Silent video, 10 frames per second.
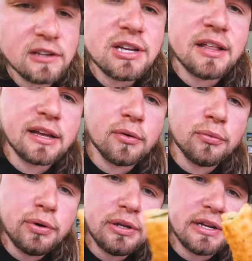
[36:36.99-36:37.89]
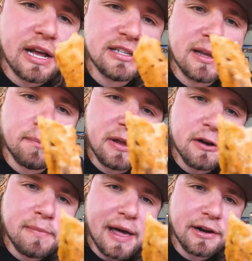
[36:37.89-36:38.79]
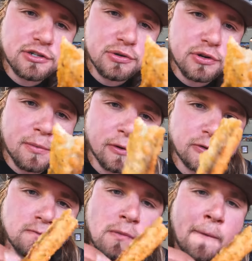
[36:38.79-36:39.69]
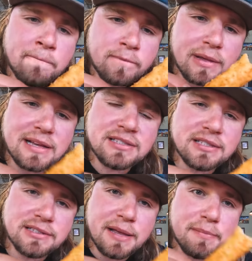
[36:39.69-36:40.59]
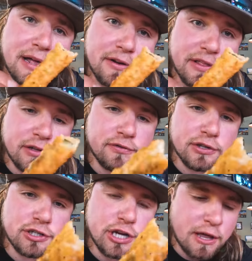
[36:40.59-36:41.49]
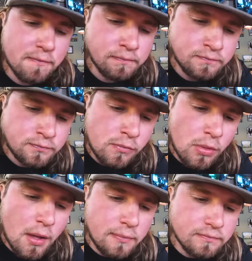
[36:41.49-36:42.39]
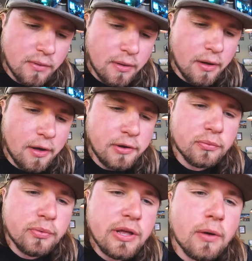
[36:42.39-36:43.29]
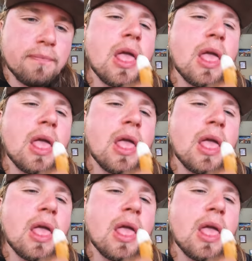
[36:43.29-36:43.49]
It's got like a really nice like beer batter to it almost. I'm guessing the same batter they use for the chicken. Unreal.